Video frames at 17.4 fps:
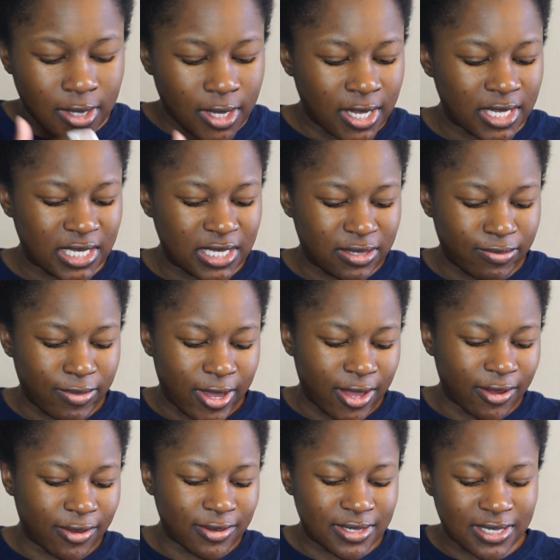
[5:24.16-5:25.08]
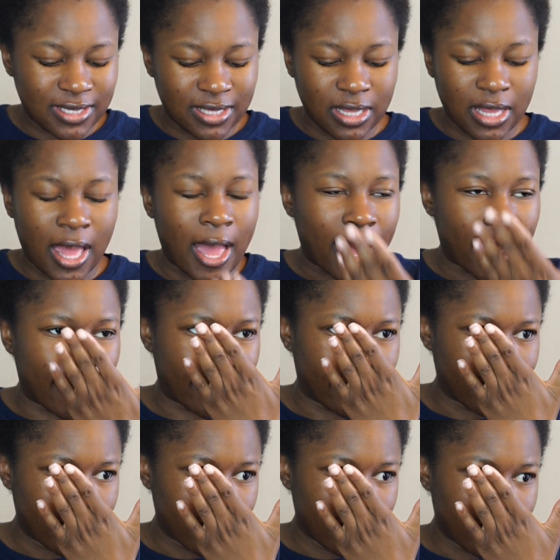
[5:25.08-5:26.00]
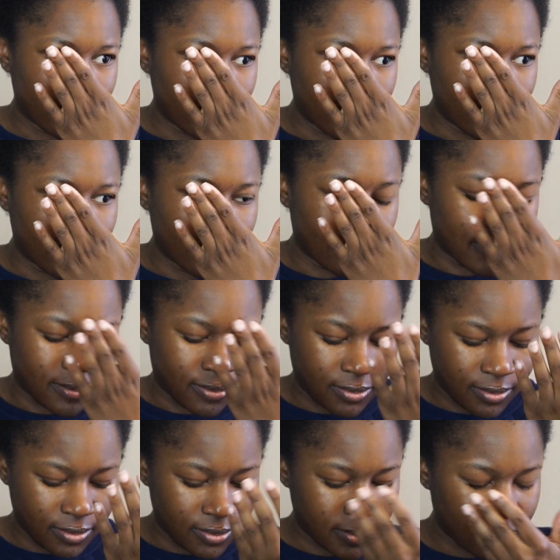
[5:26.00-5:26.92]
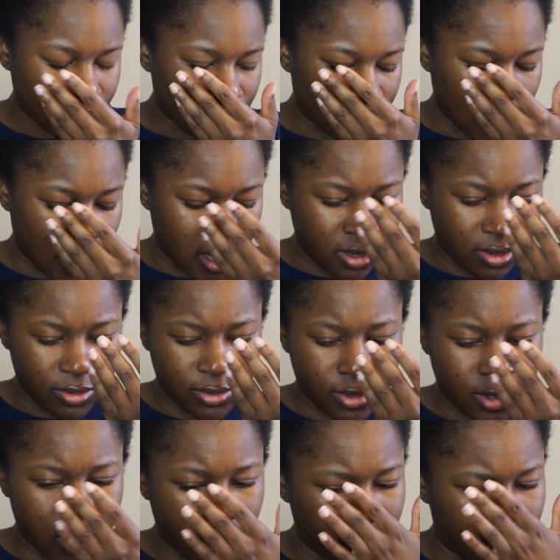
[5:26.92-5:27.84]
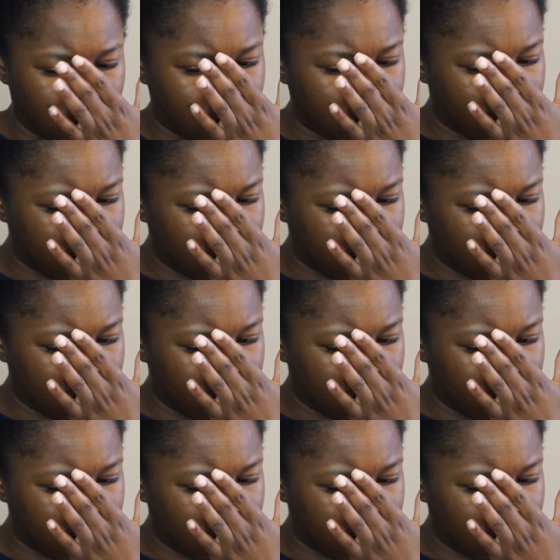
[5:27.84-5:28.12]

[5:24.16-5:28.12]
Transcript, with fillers: It smells like, I don't know.